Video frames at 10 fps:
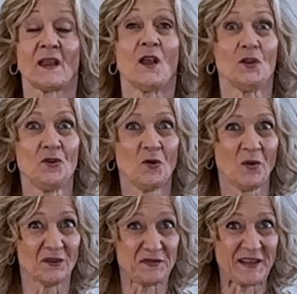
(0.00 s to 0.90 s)
You
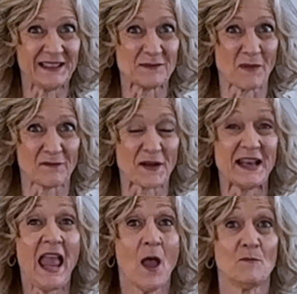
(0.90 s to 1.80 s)
will feel it, my friend.
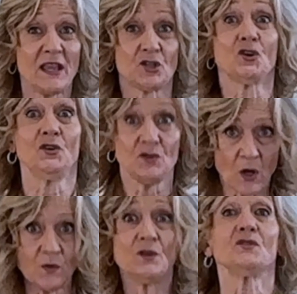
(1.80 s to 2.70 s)
Make sure you
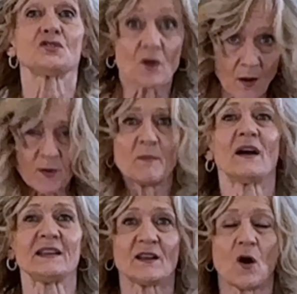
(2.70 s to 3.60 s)
don't use your upper
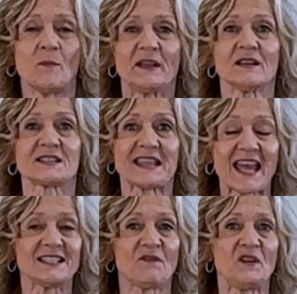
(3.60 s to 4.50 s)
body at all, because
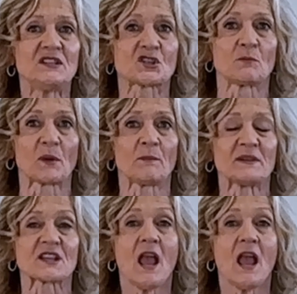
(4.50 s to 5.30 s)
that defeats the purpose.